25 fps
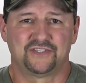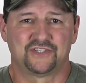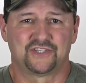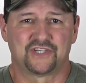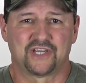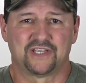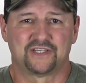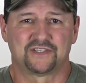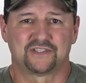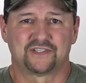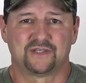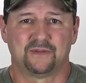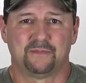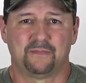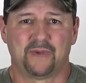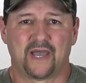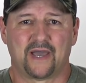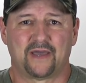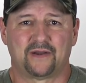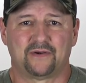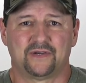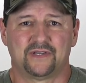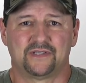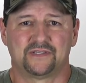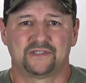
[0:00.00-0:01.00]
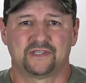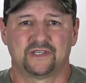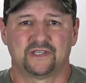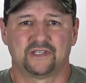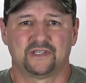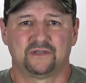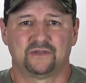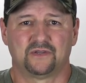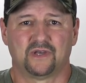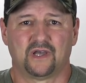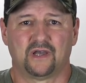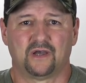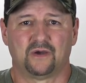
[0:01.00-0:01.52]
and changed the batteries
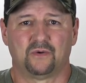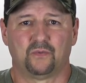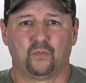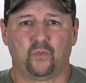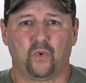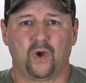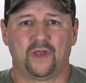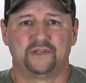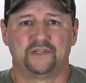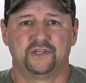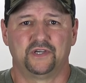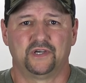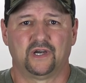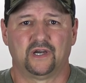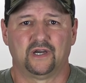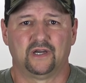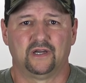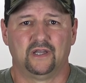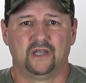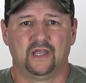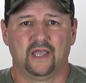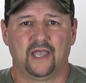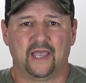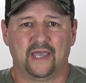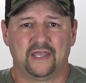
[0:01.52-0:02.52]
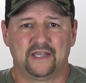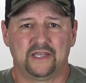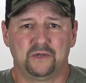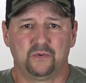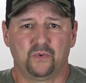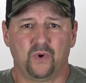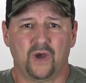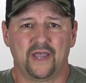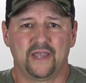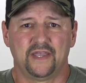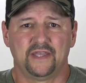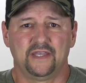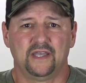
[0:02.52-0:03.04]
in 1 year
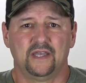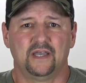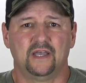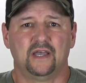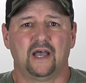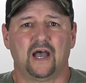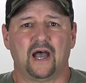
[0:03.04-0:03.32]
anyway.